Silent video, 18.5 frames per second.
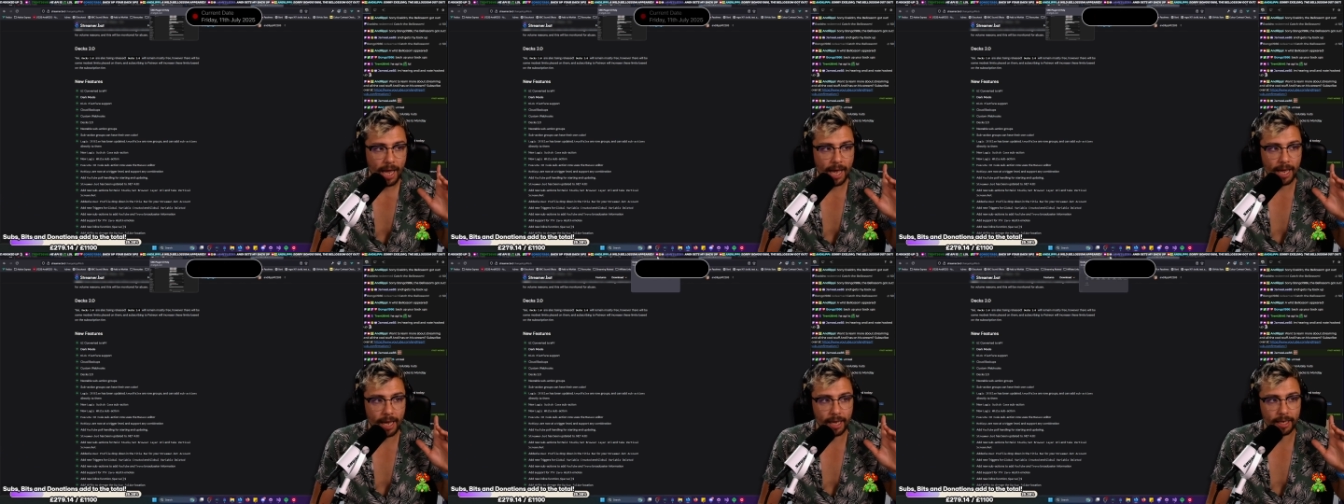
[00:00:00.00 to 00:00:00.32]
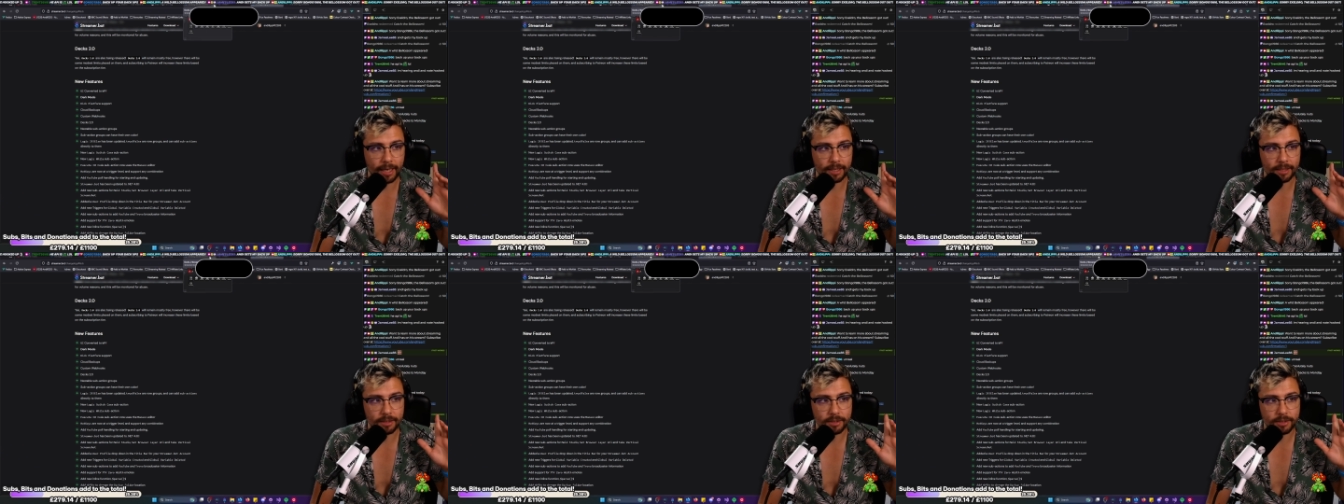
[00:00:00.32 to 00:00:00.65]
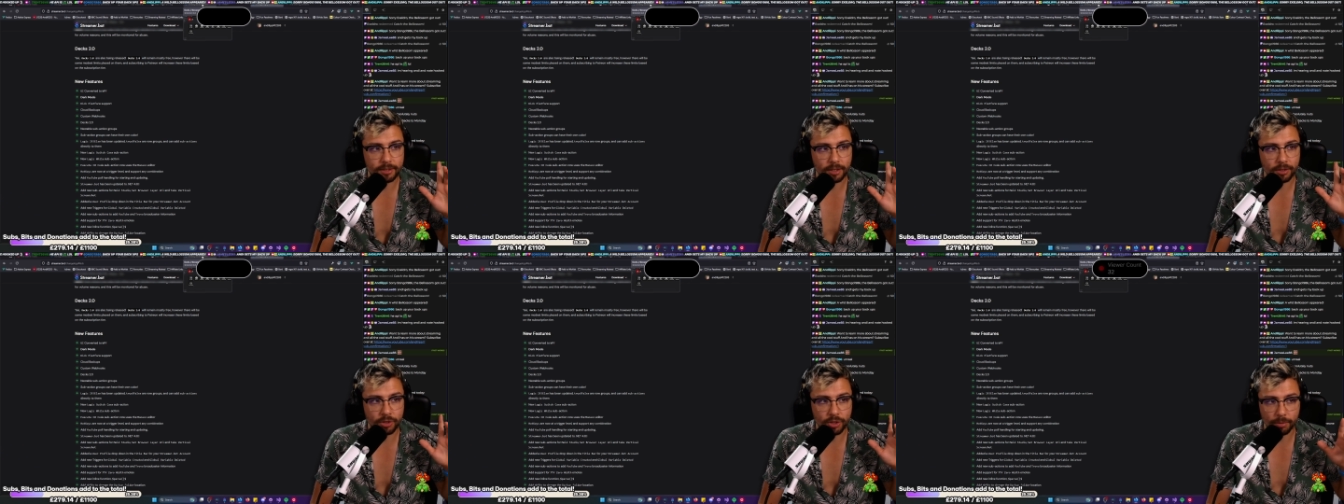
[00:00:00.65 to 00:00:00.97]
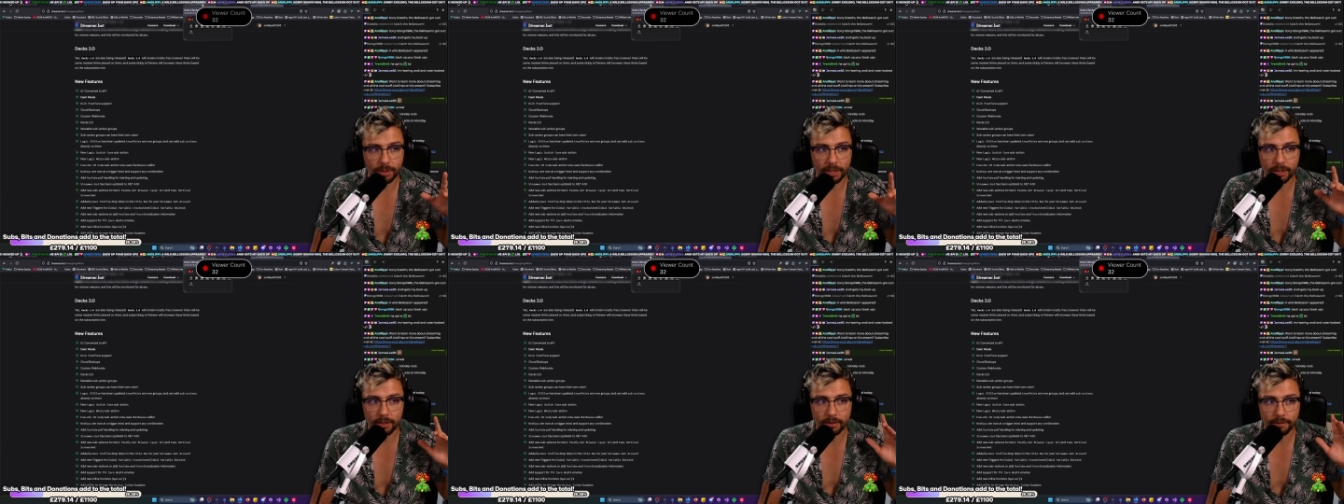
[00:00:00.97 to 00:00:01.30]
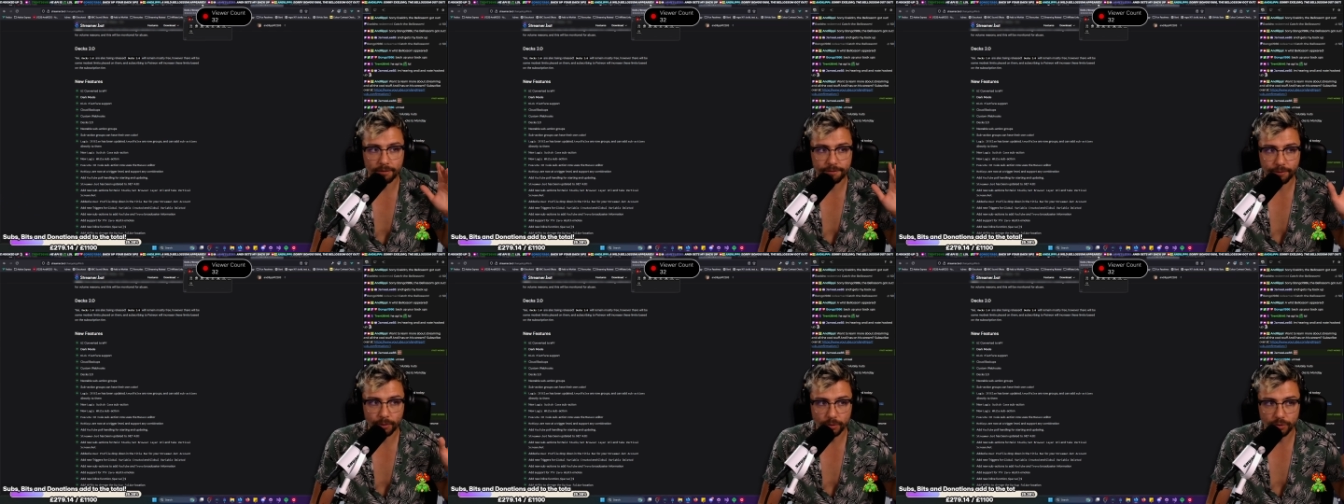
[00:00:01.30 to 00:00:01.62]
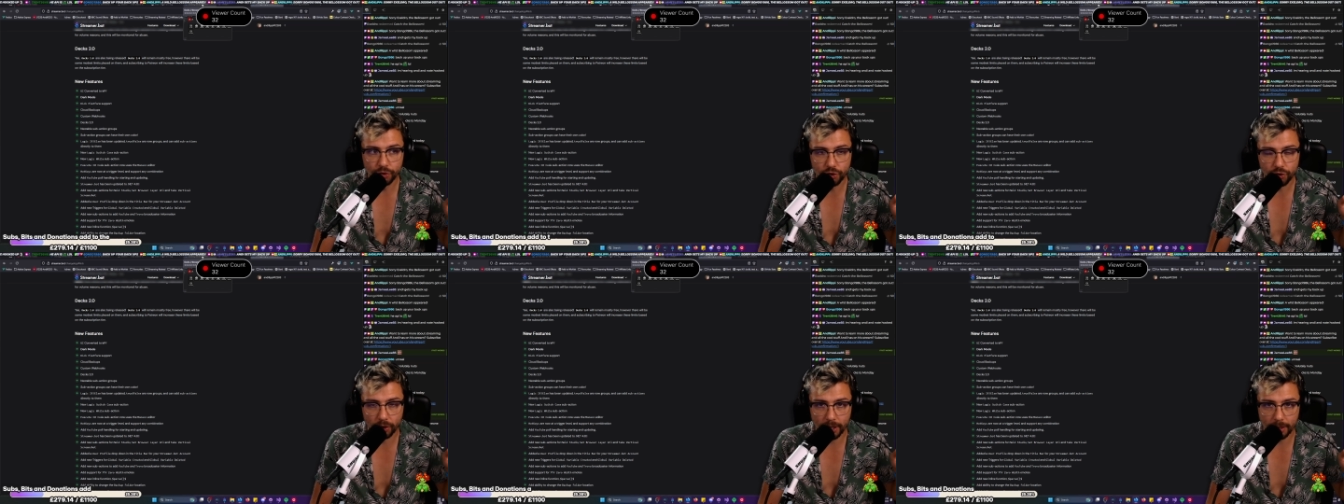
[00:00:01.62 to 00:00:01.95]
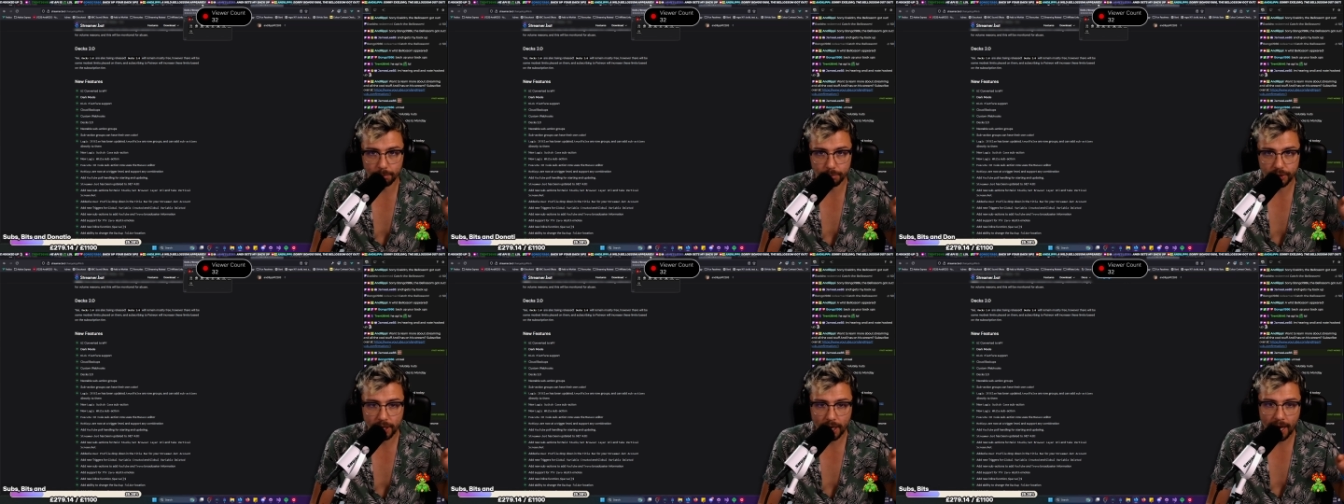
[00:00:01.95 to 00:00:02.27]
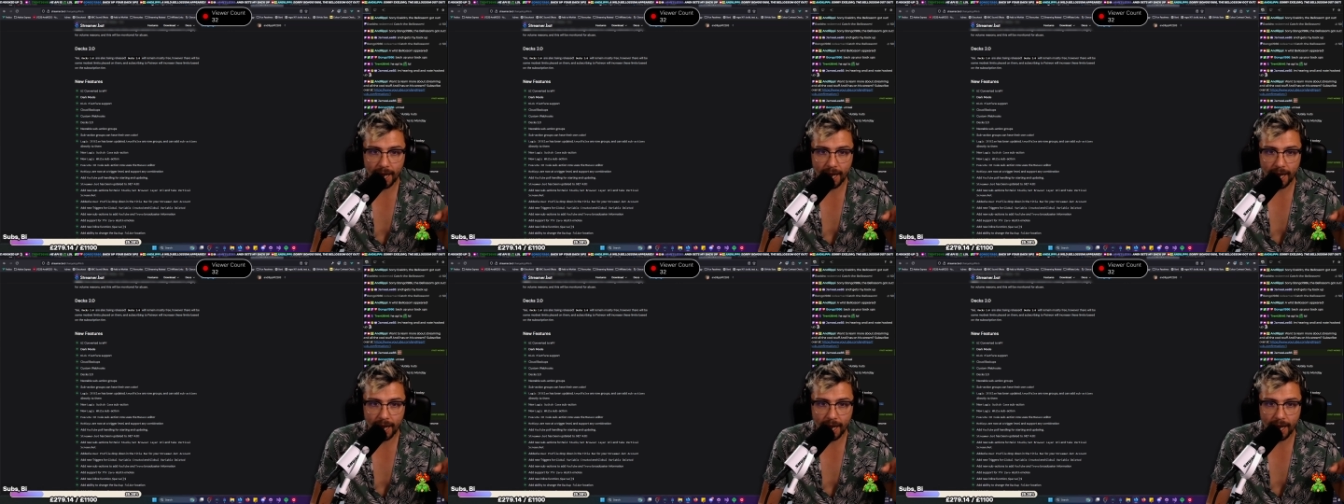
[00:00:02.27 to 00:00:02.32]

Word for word: And doing fun streams.